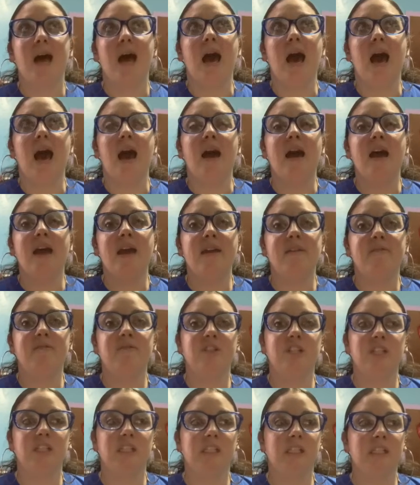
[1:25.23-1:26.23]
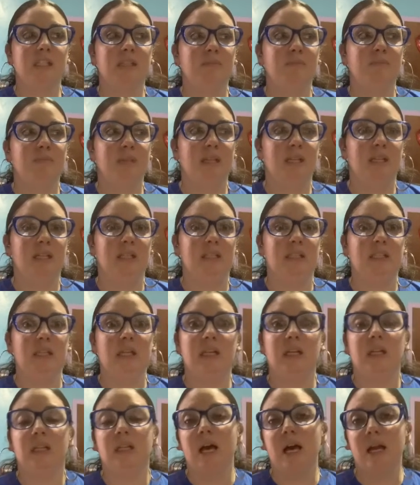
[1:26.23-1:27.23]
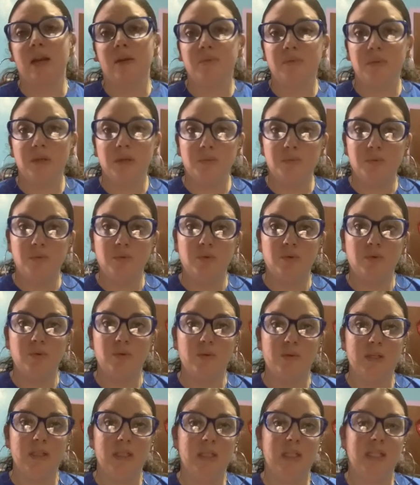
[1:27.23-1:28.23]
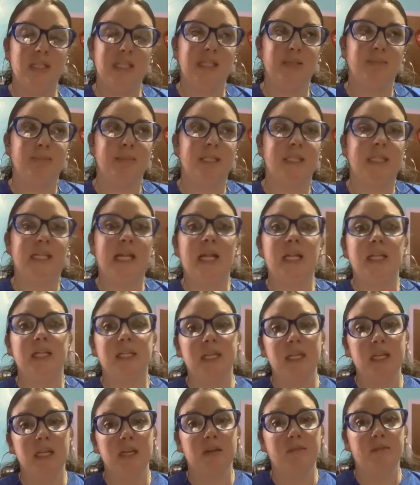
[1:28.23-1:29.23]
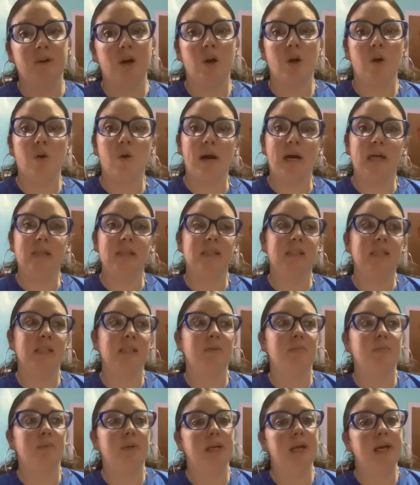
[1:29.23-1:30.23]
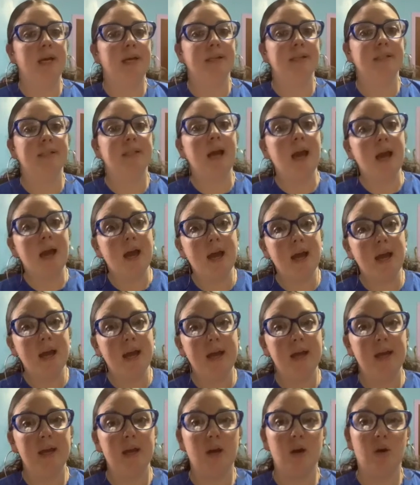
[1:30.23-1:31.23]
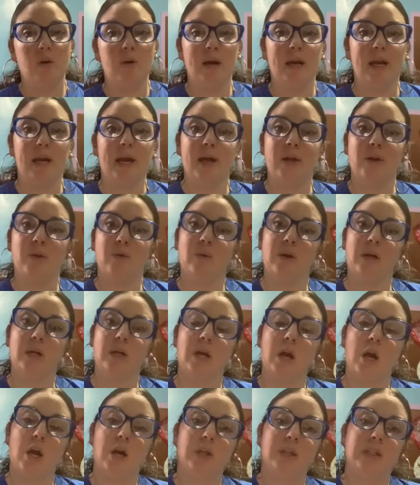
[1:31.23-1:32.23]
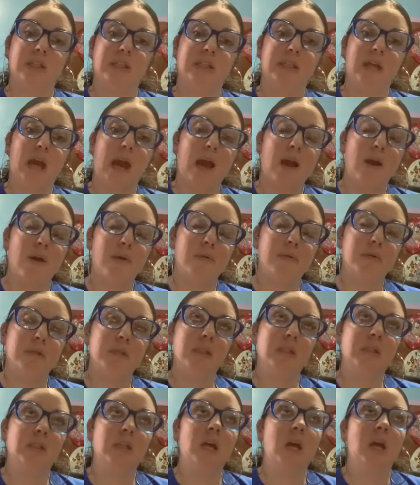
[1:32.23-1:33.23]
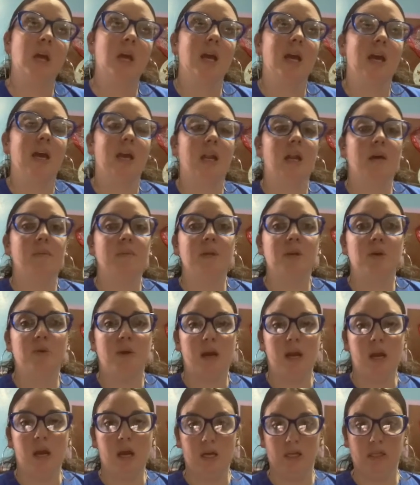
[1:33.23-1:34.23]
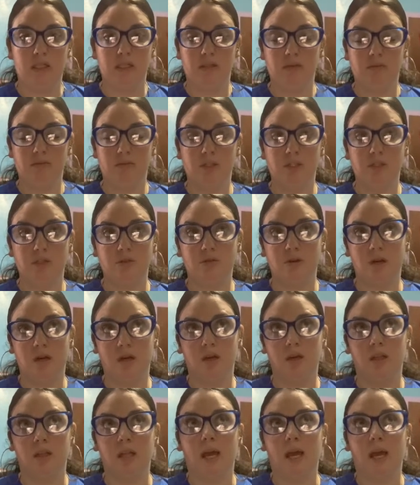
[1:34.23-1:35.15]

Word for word: I have just been seeing a lot of people with this mentality of, oh, I'll sleep when I die. Oh, I gotta work all these hours. And I'll be quite honest with you all.